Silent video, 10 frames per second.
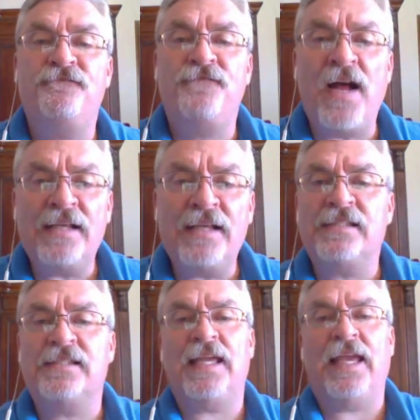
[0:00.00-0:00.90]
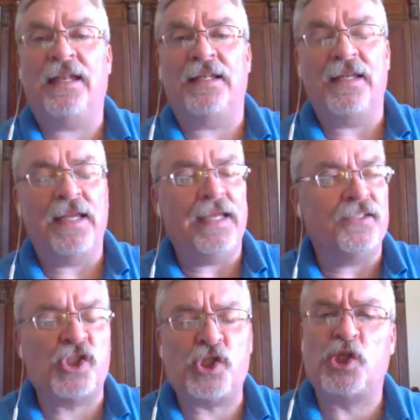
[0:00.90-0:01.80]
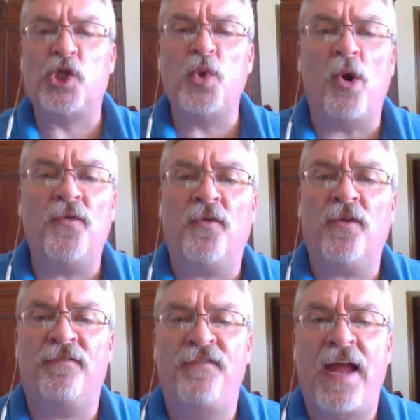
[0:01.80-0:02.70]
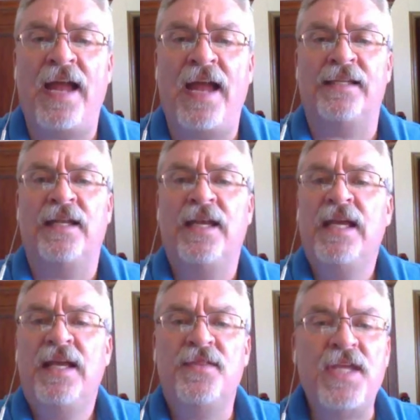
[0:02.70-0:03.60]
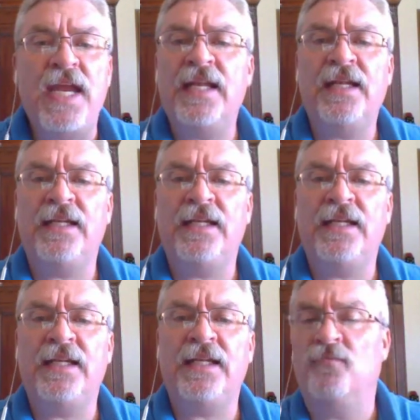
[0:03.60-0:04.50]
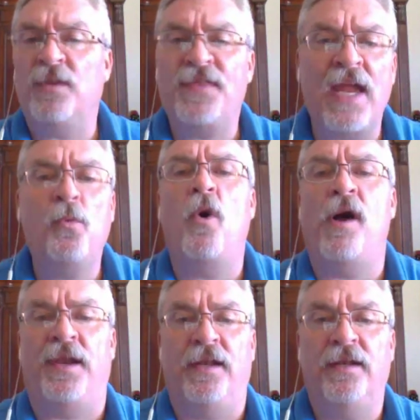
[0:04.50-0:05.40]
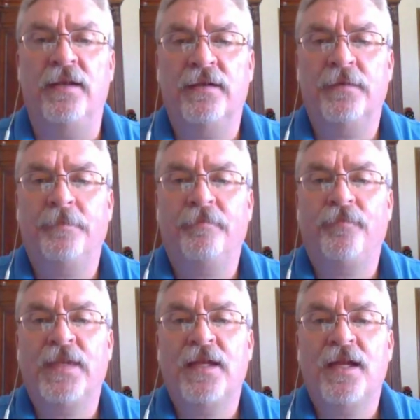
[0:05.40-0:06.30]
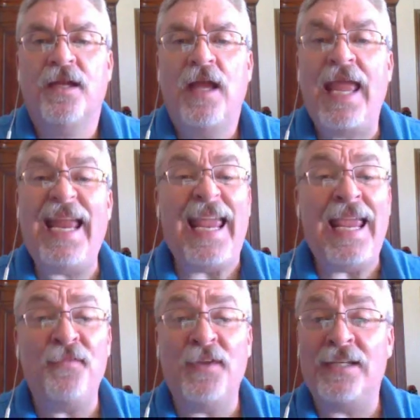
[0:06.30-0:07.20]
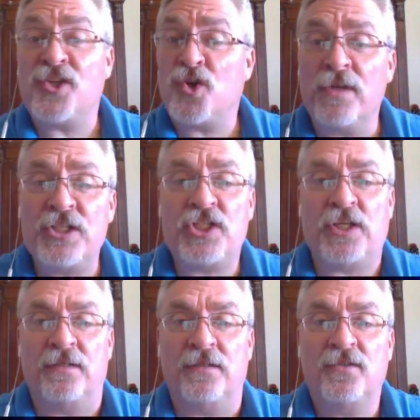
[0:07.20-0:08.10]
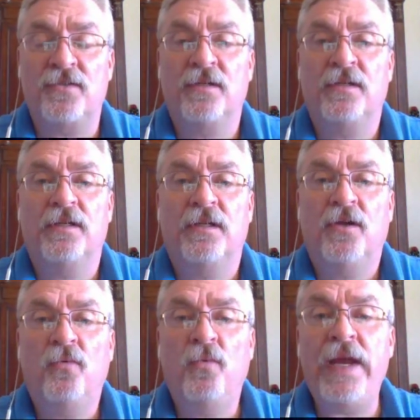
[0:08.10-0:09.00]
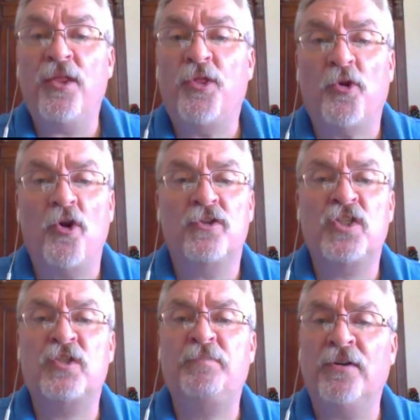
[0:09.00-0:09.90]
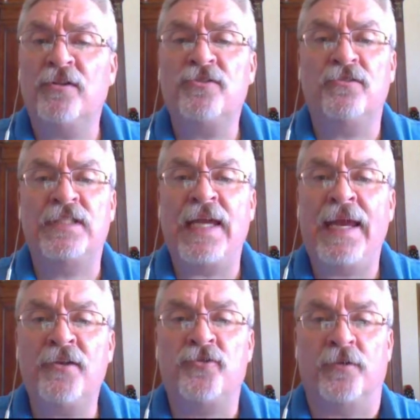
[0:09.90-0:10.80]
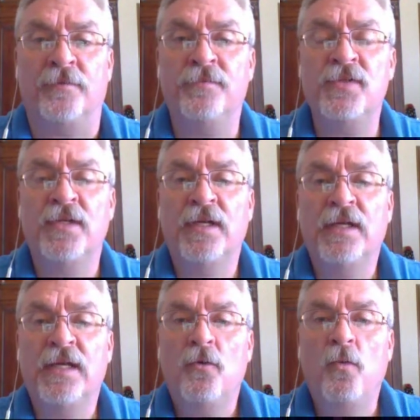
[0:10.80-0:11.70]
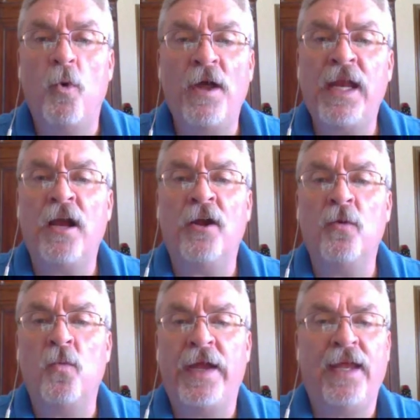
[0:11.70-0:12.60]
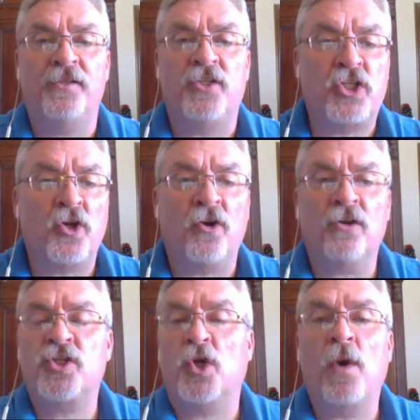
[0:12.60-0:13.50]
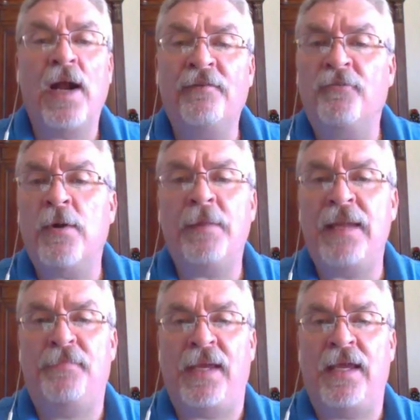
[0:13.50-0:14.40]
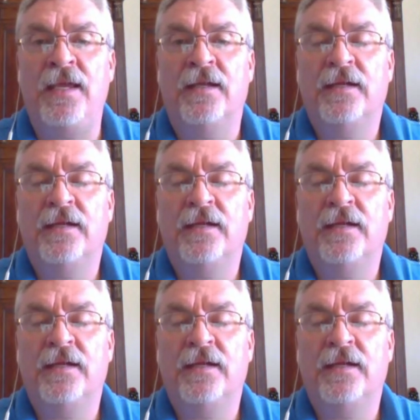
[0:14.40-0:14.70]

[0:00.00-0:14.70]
fuss and stew over the fact that they didn't get what they wanted. Even as Christians, we can throw spiritual tantrums, wanting our way in church or wherever we may be,